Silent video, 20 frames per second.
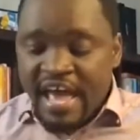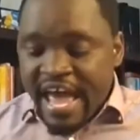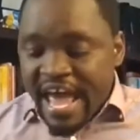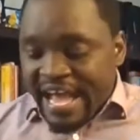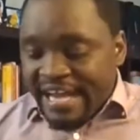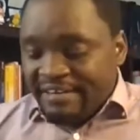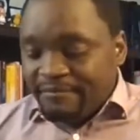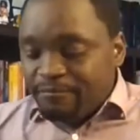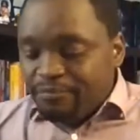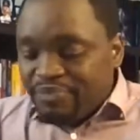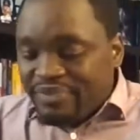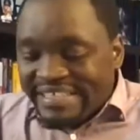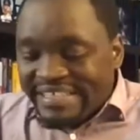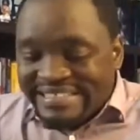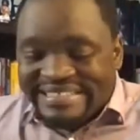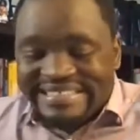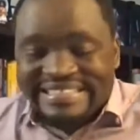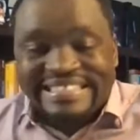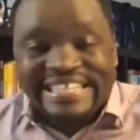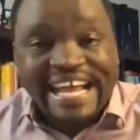And
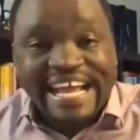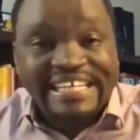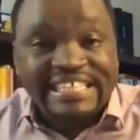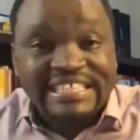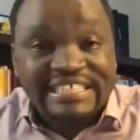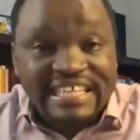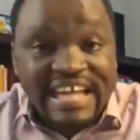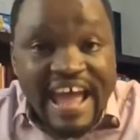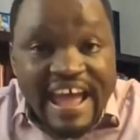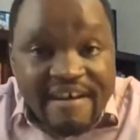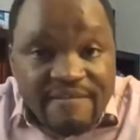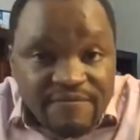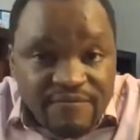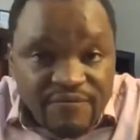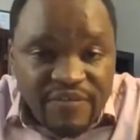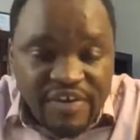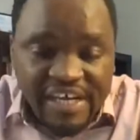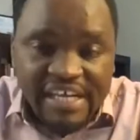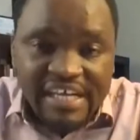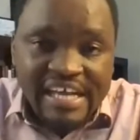these days,
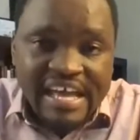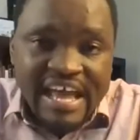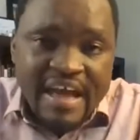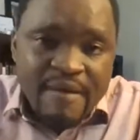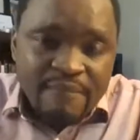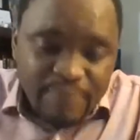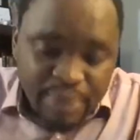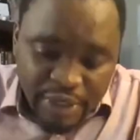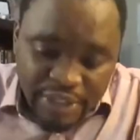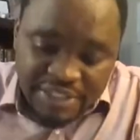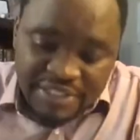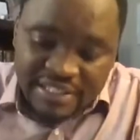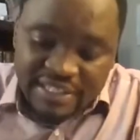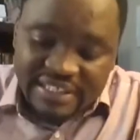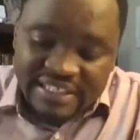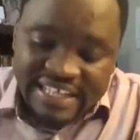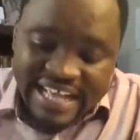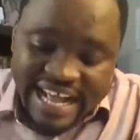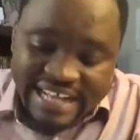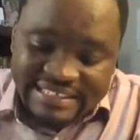every
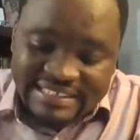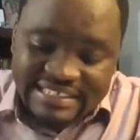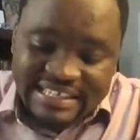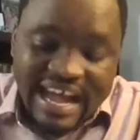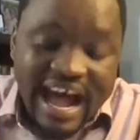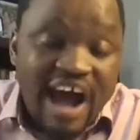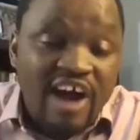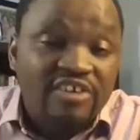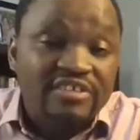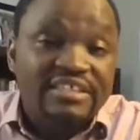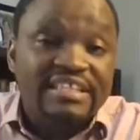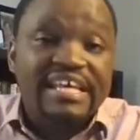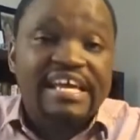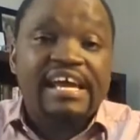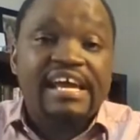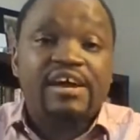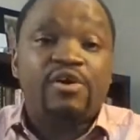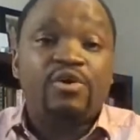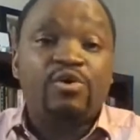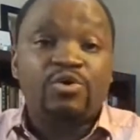person that's out
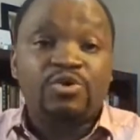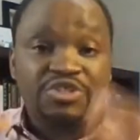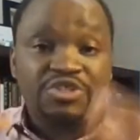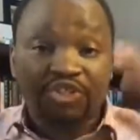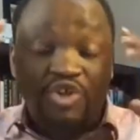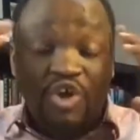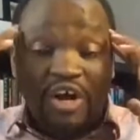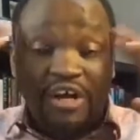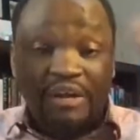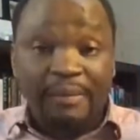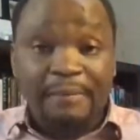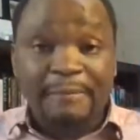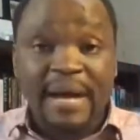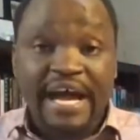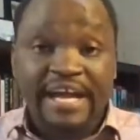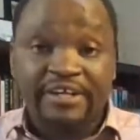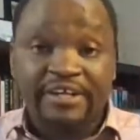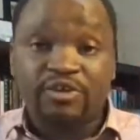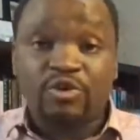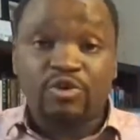there who's got a
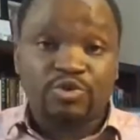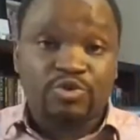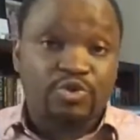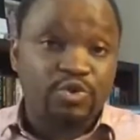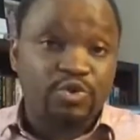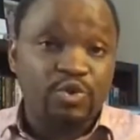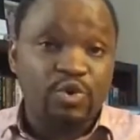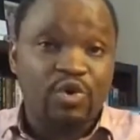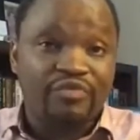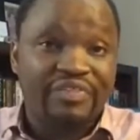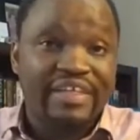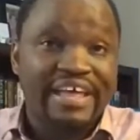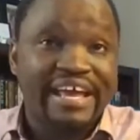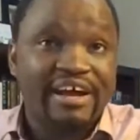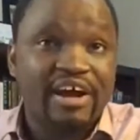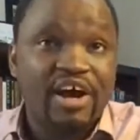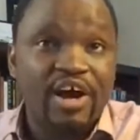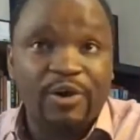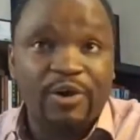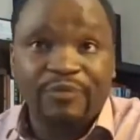mind or two of
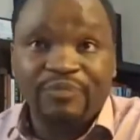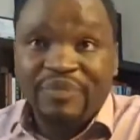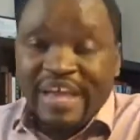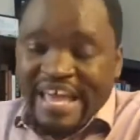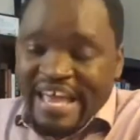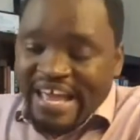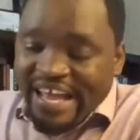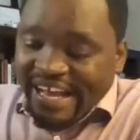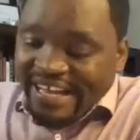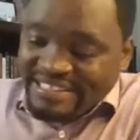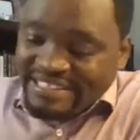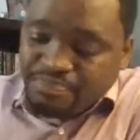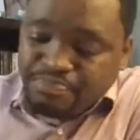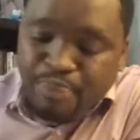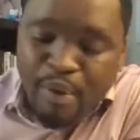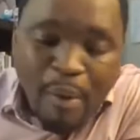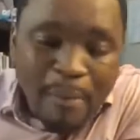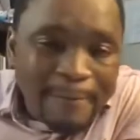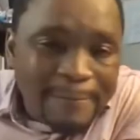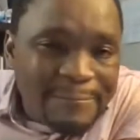their own is
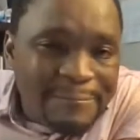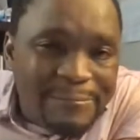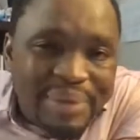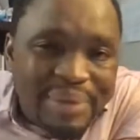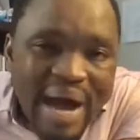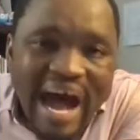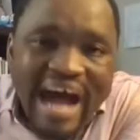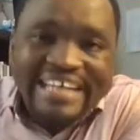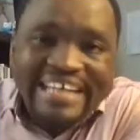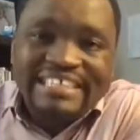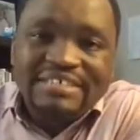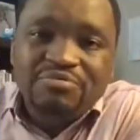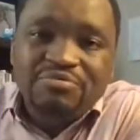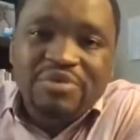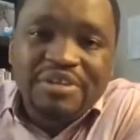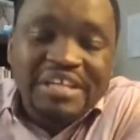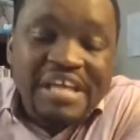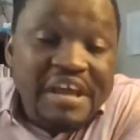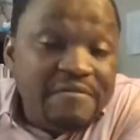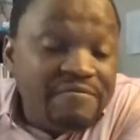bombarded
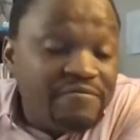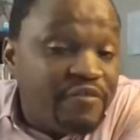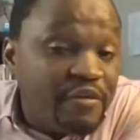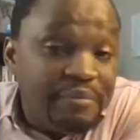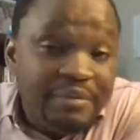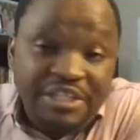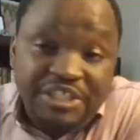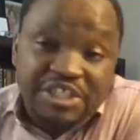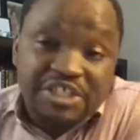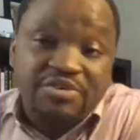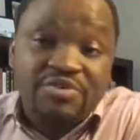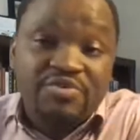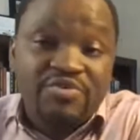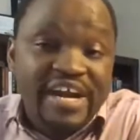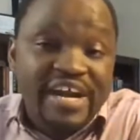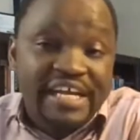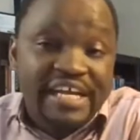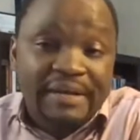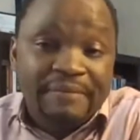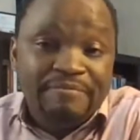with information
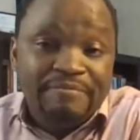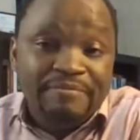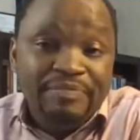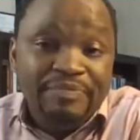already.